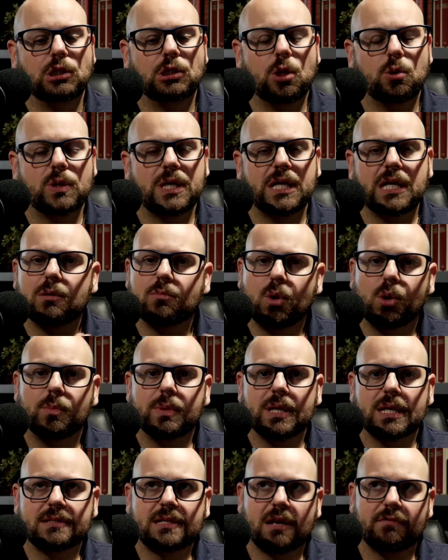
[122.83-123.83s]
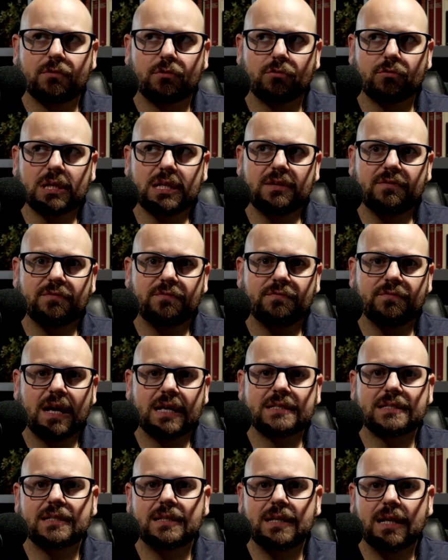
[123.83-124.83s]
Loki and Mobius have a really
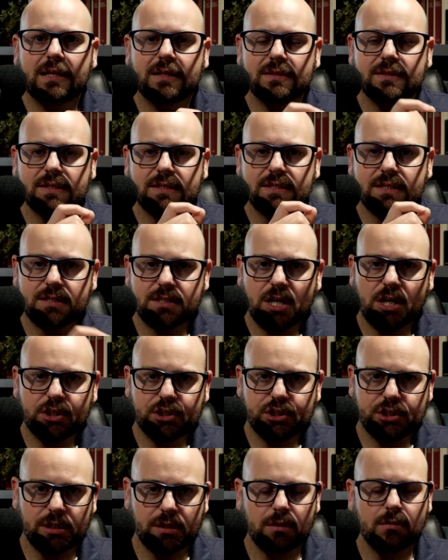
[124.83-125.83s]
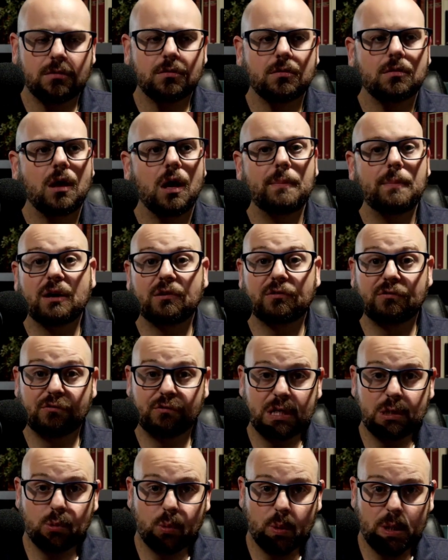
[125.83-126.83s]
fascinating discussion about
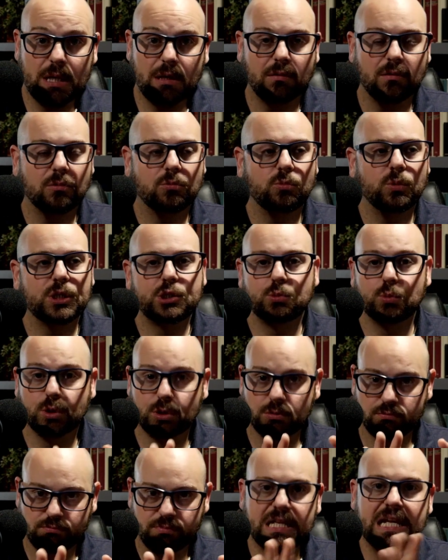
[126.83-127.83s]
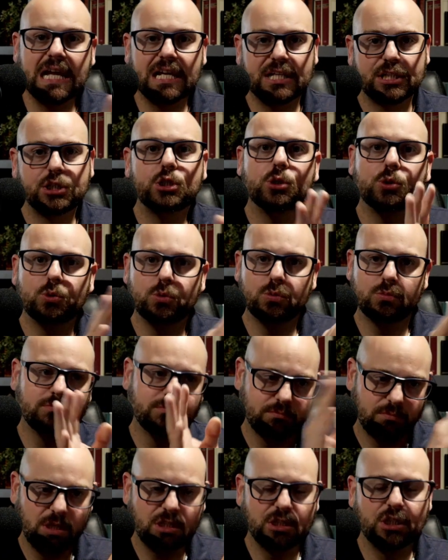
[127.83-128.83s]
free will, which we'll get to
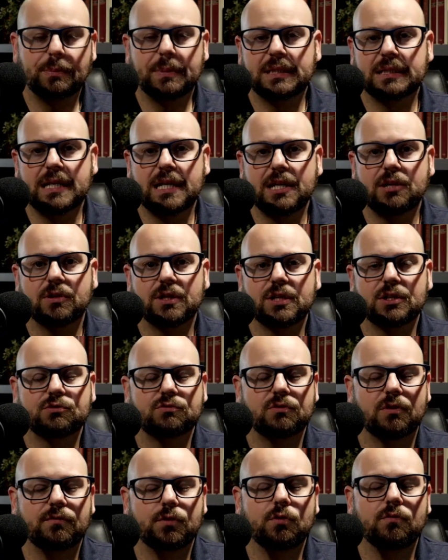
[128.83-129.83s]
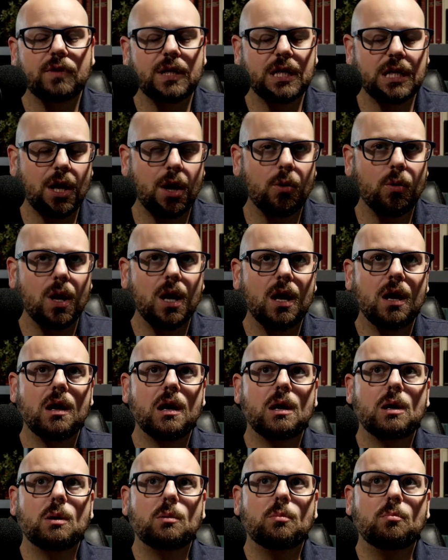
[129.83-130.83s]
a little bit later in this review video.
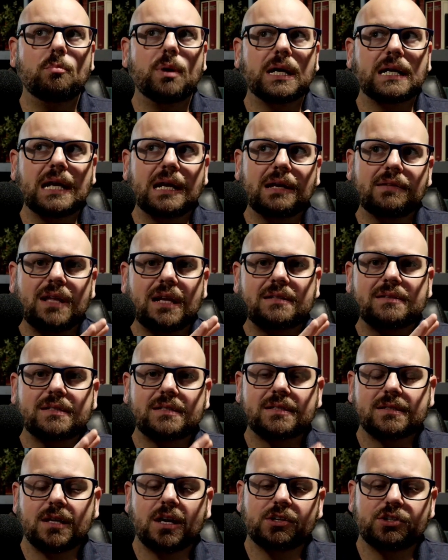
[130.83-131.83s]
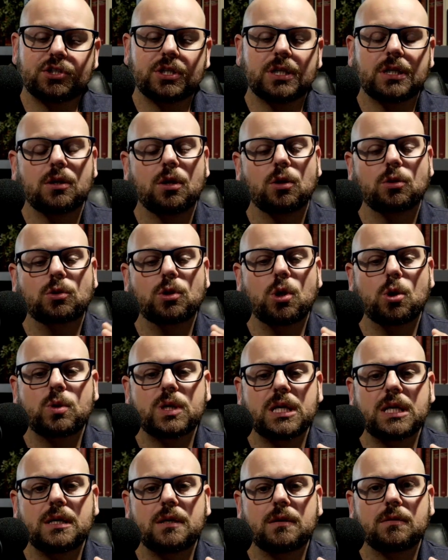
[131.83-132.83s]
But in that discussion,
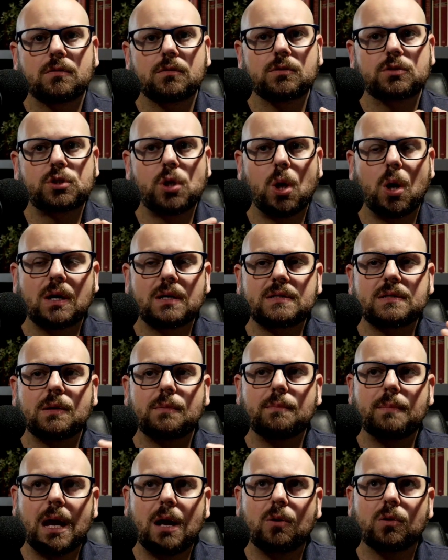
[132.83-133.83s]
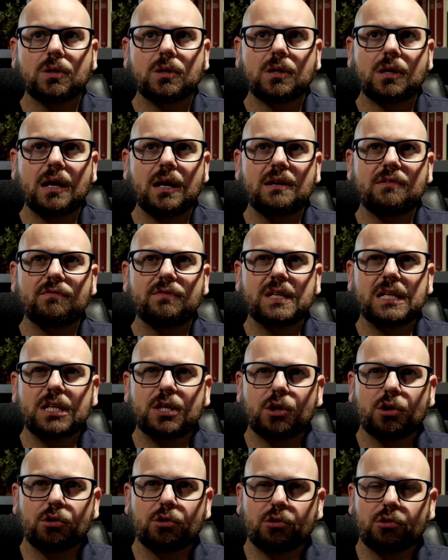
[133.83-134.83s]
Loki talks about kind of
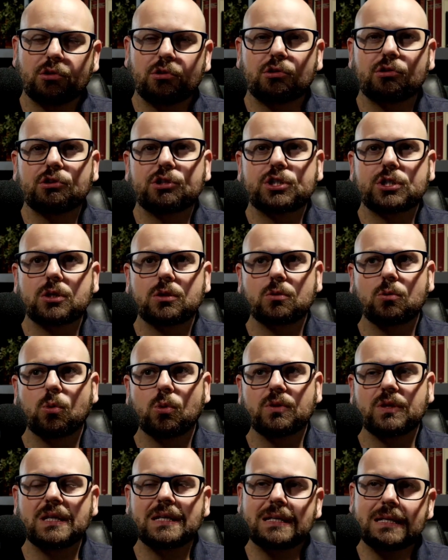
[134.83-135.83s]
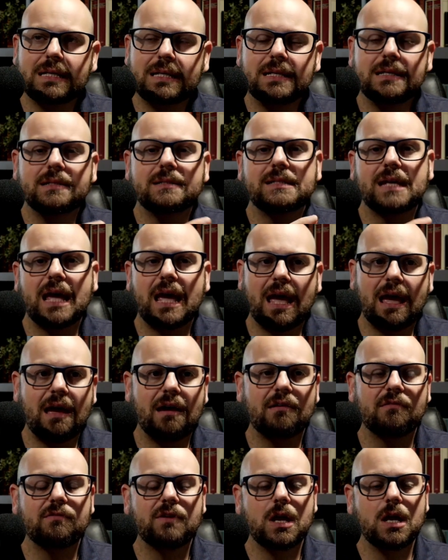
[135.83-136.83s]
the urge or the need to
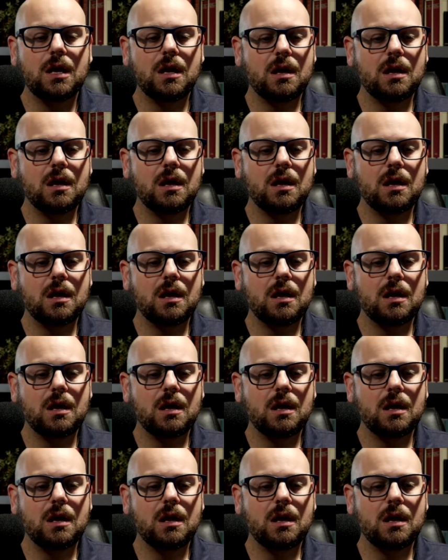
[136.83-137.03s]
have